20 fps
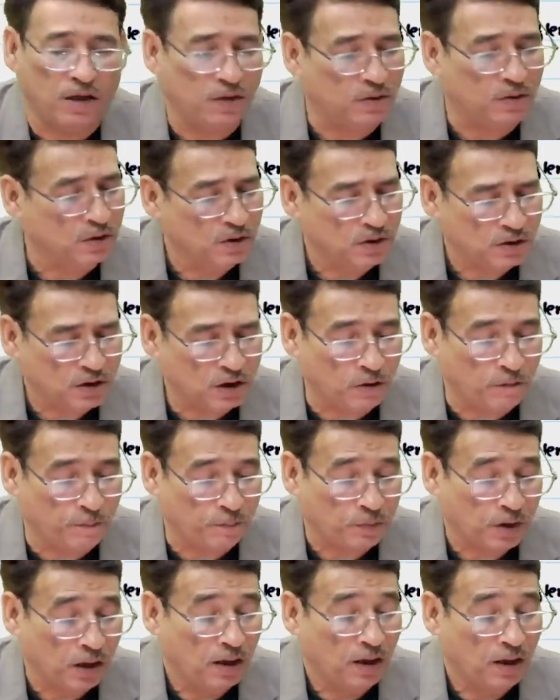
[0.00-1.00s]
So,
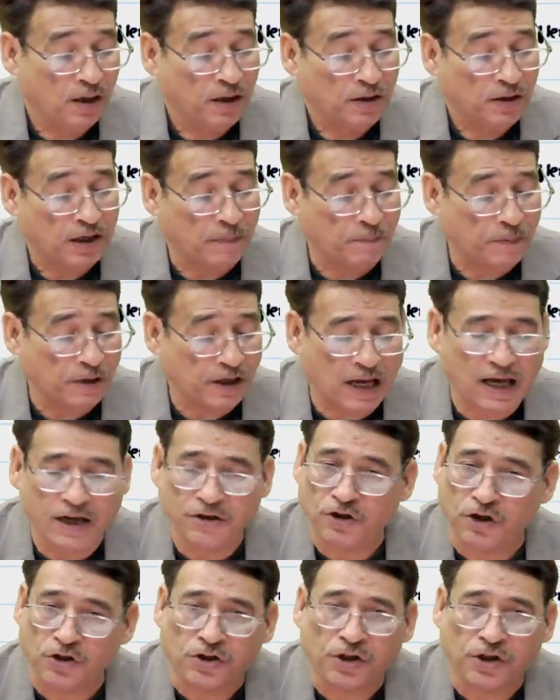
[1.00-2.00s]

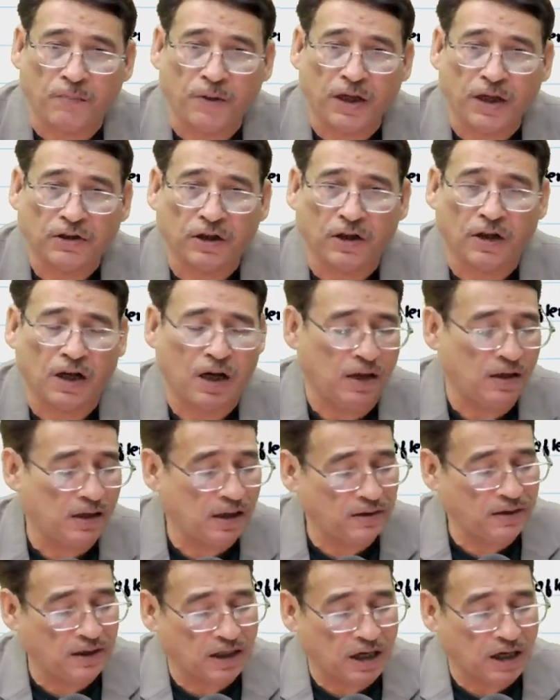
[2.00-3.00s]
capitalization method. Under
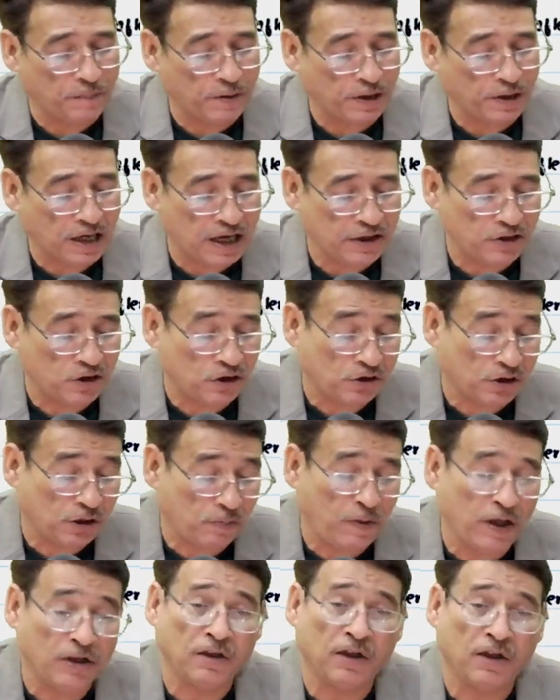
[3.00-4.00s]
the capitalization
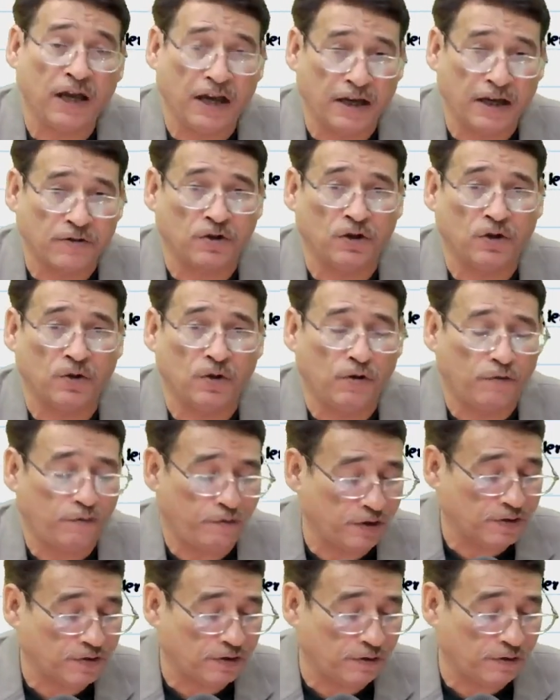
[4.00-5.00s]
method, as you know,
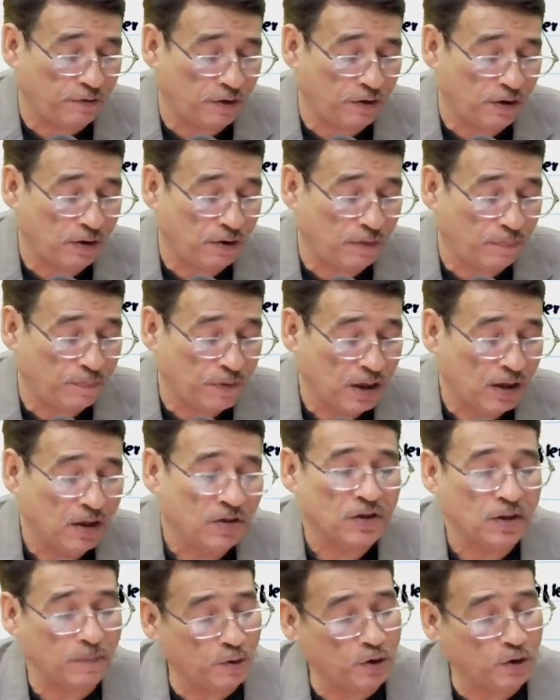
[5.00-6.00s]
first of all,
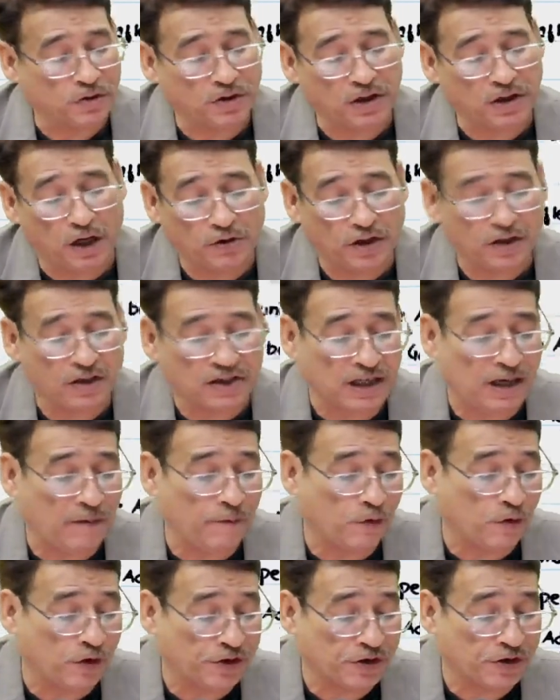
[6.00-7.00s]
suppose now the same
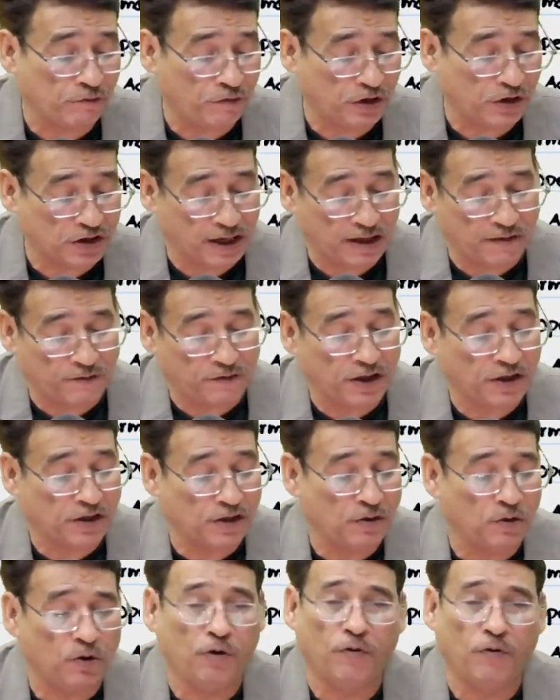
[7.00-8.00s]
question which I have
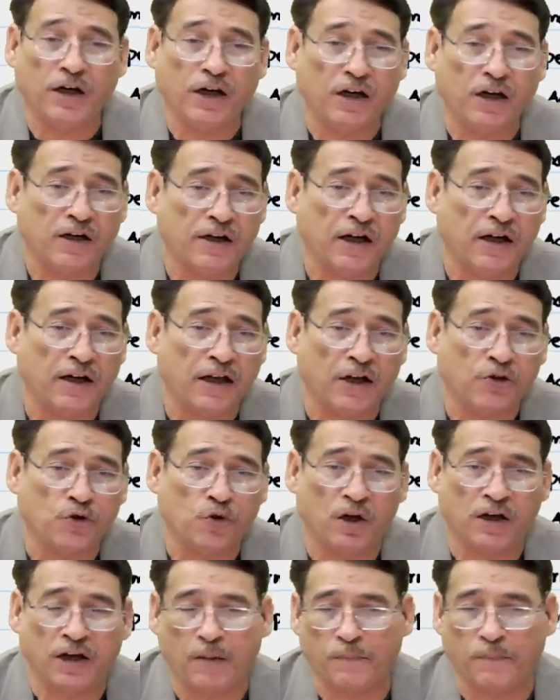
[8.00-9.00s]
written over here, that
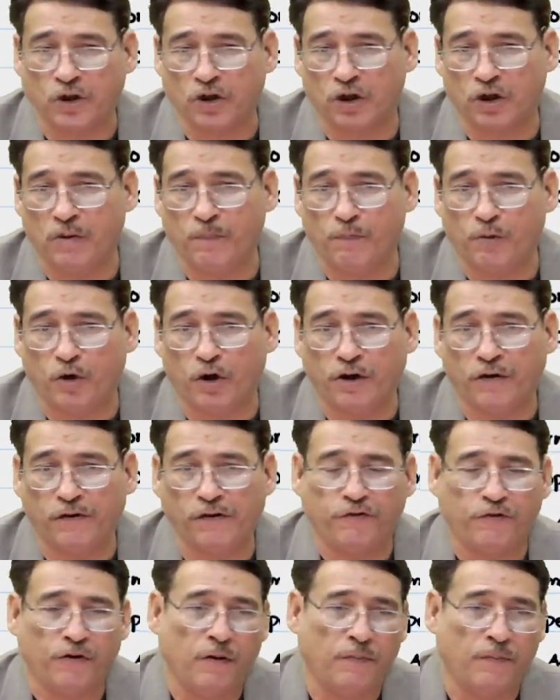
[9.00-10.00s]
actual capital employed of the
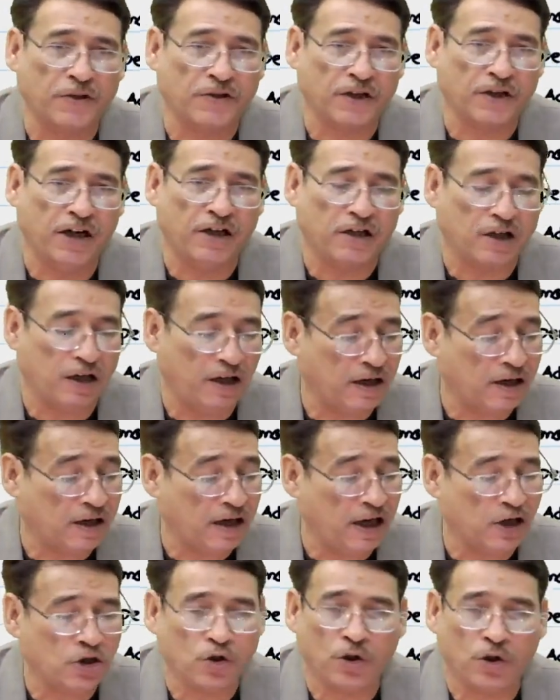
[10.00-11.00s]
firm is 8 lakh,
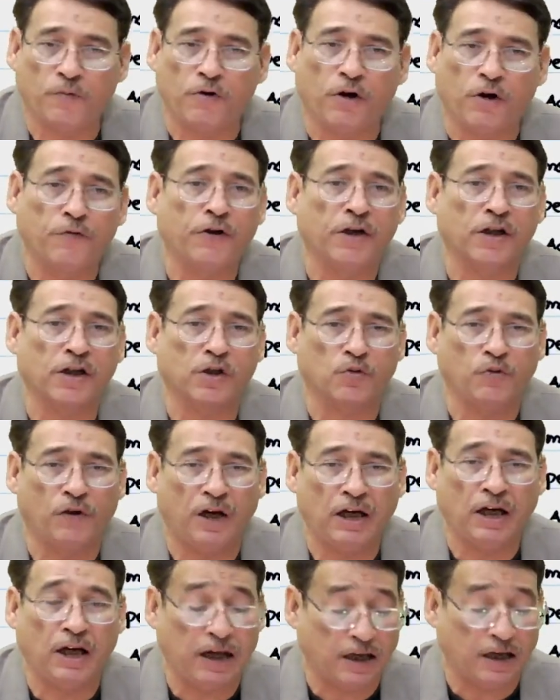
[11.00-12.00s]
actual profit is
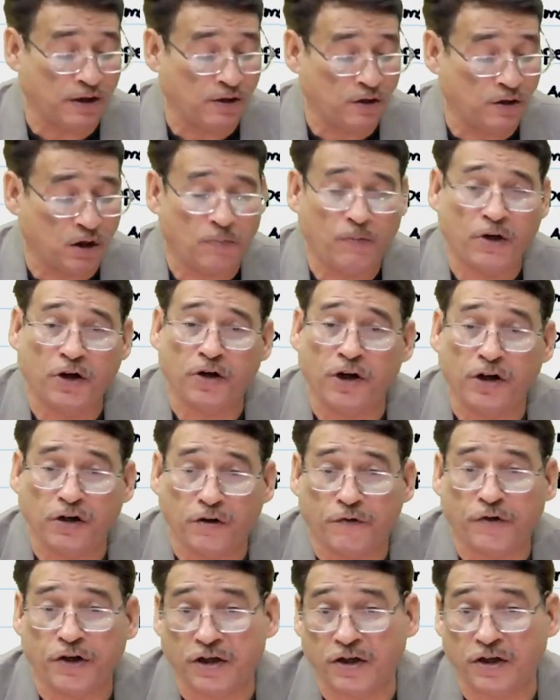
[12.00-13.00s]
1 lakh, and normal rate
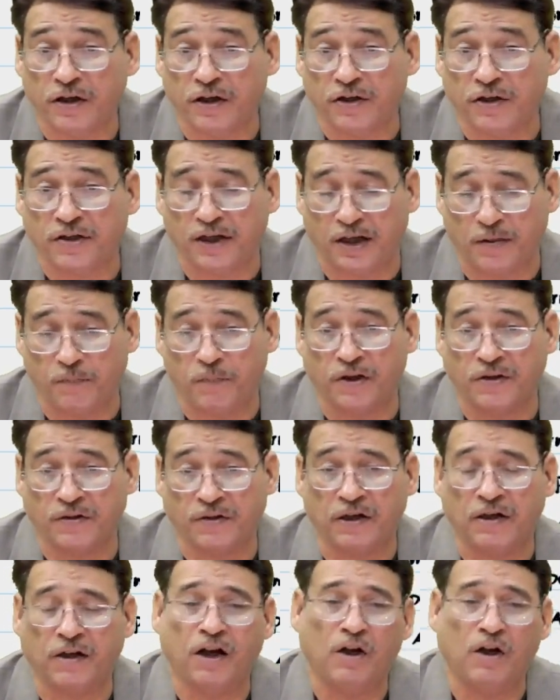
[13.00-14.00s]
of return is
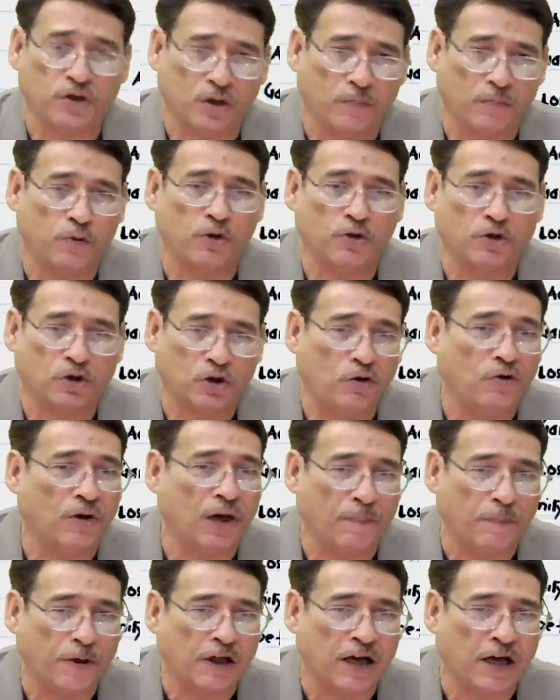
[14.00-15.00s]
10%. Now suppose through
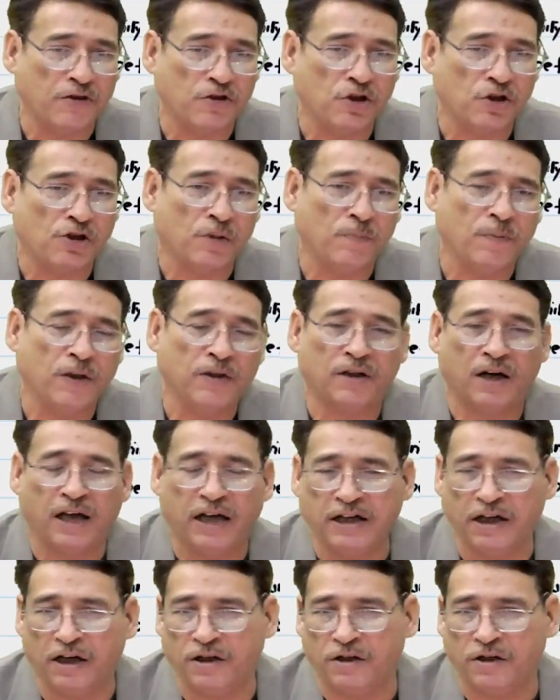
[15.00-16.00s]
capitalization method, I
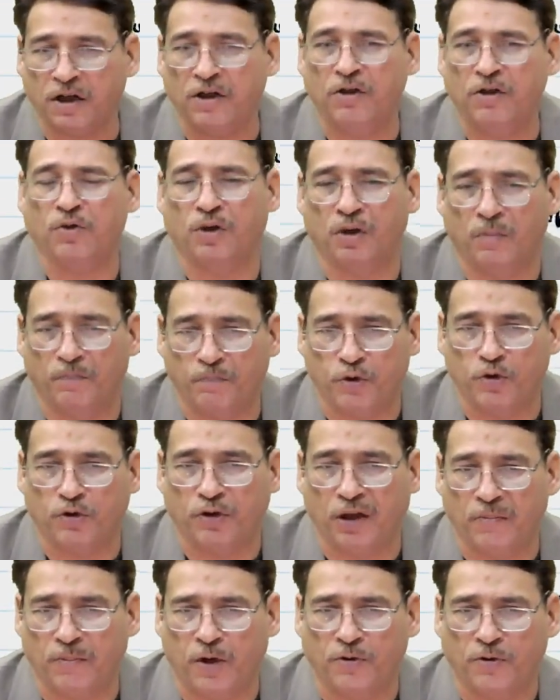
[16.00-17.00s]
intend to compute the
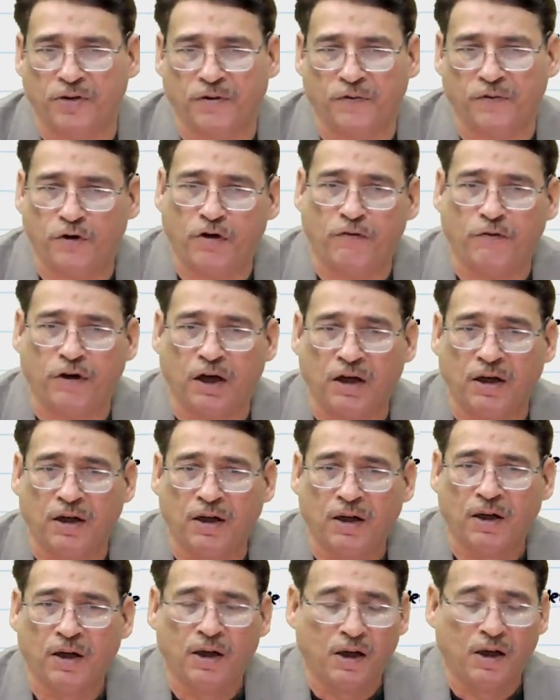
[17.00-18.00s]
amount of goodwill.
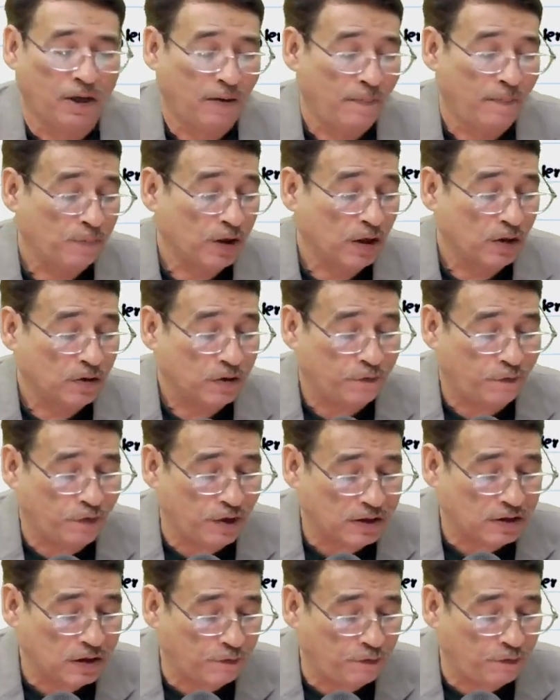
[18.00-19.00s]

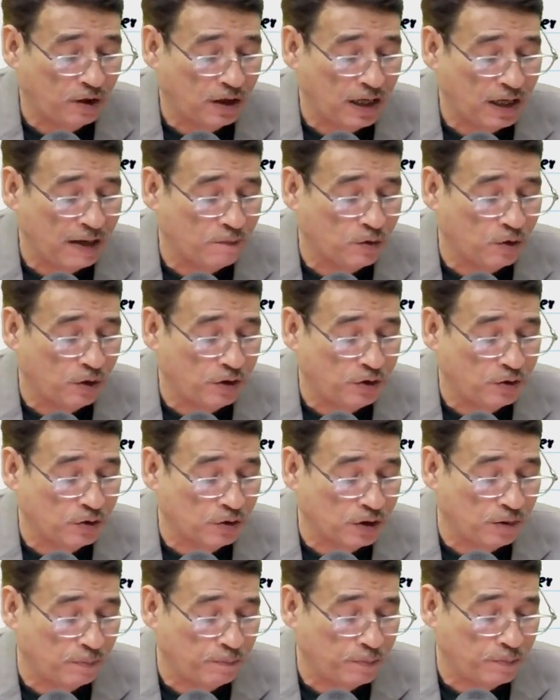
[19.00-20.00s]
First of all, I am going to
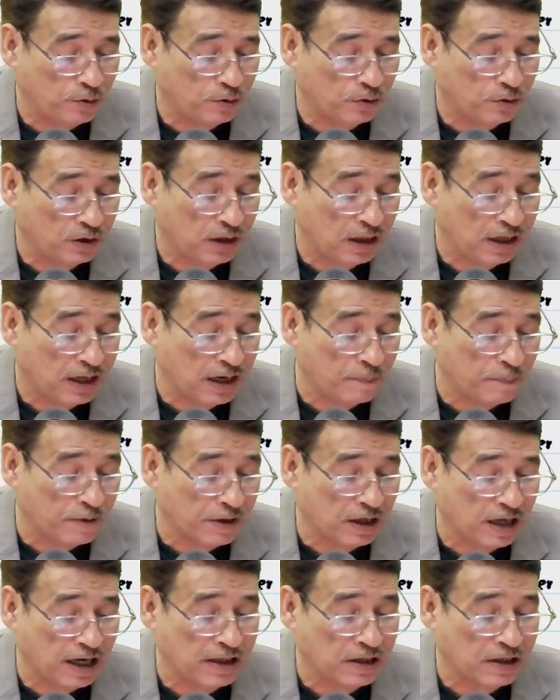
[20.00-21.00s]
compute the
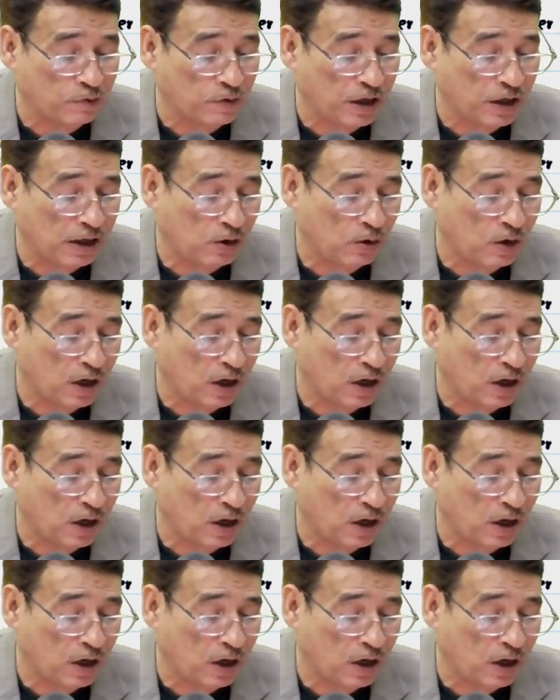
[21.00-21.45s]
capitalized value.